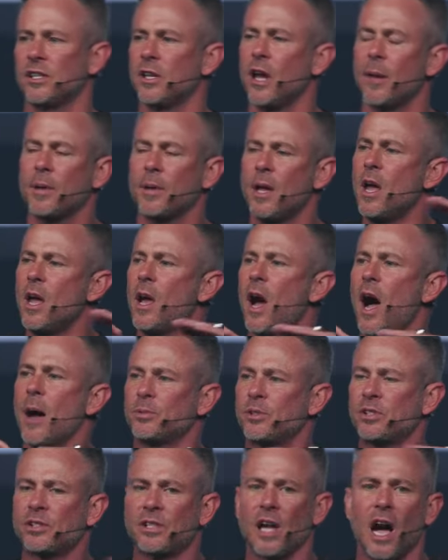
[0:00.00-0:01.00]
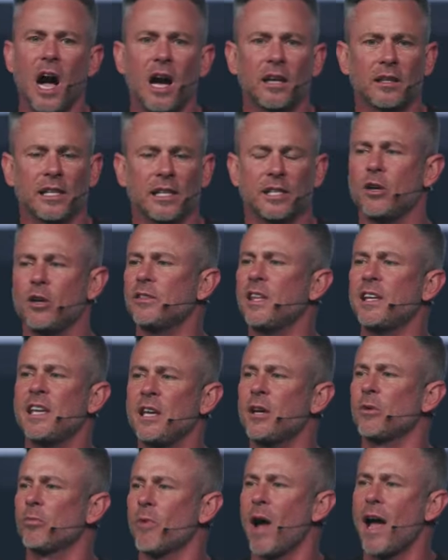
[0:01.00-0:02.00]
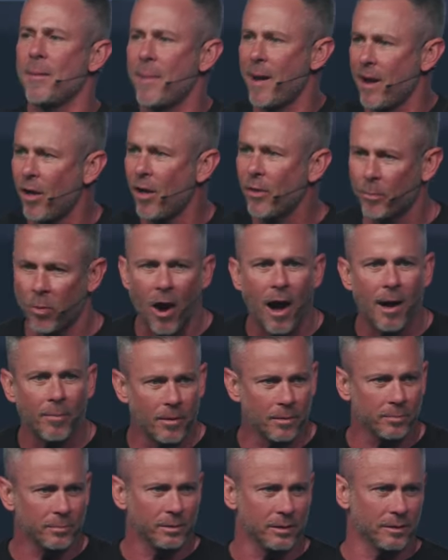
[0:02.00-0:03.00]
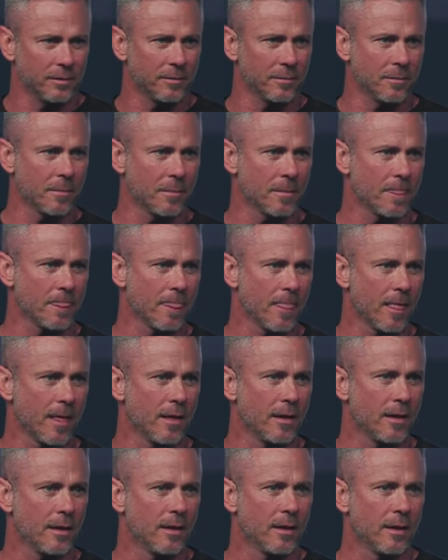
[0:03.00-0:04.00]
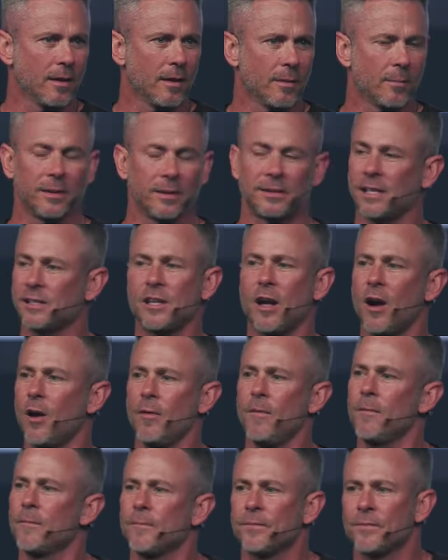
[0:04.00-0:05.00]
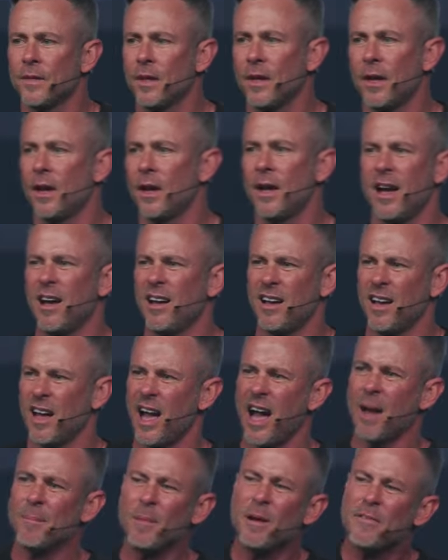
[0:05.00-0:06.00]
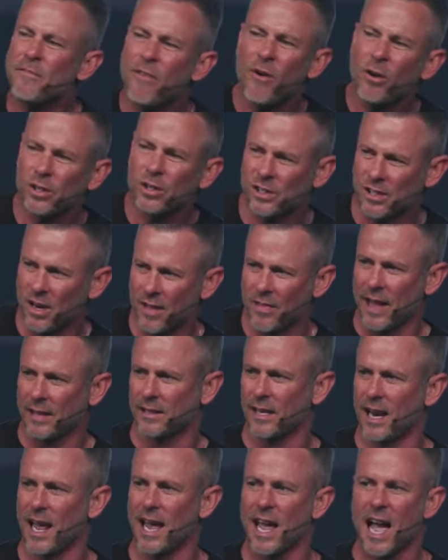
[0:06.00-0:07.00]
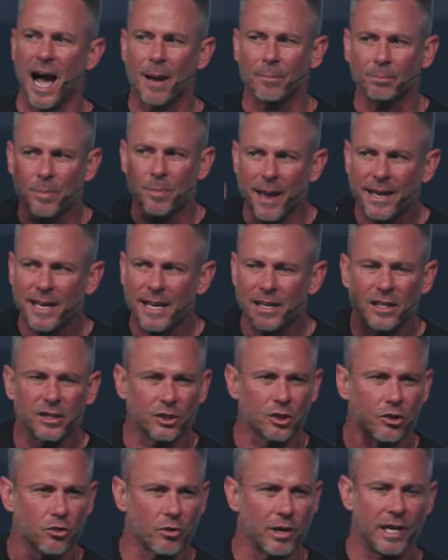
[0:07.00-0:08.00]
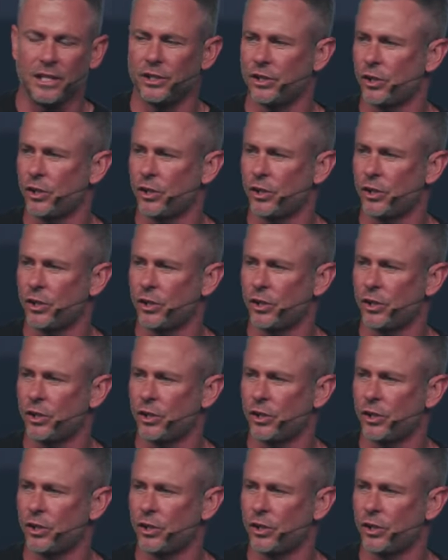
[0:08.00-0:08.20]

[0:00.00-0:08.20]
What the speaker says: and I'm stuck. Like, you don't think he could write about all the problems? He says, no, I'm not focusing on that today. I'm making this gritty